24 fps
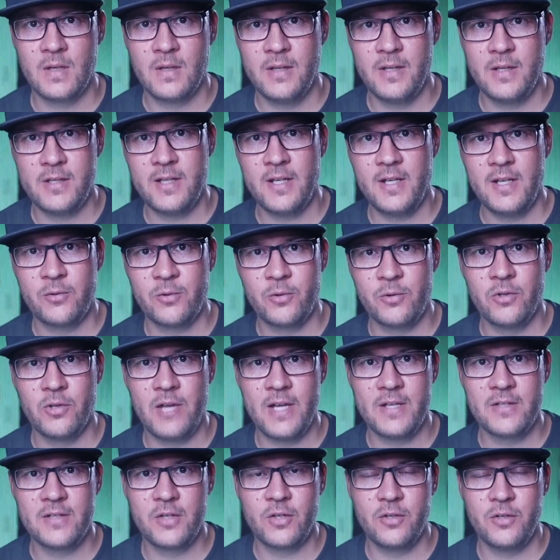The steel
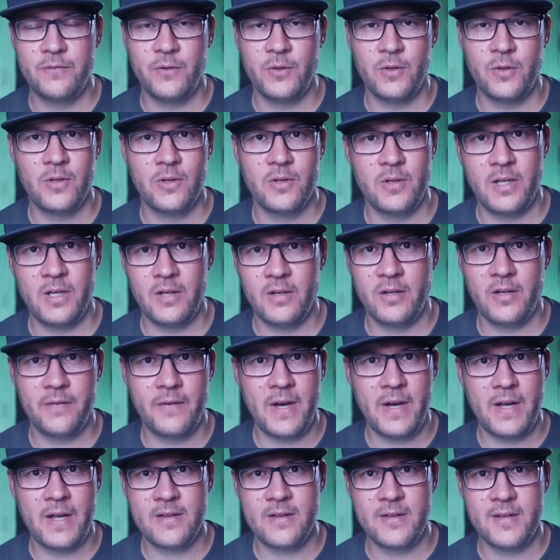ruler is good for a lot of
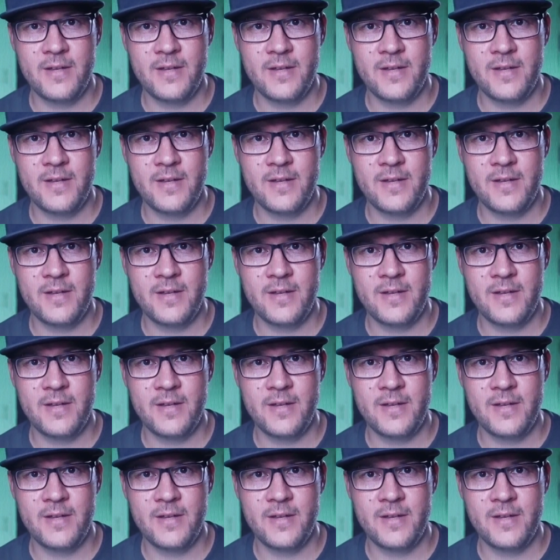other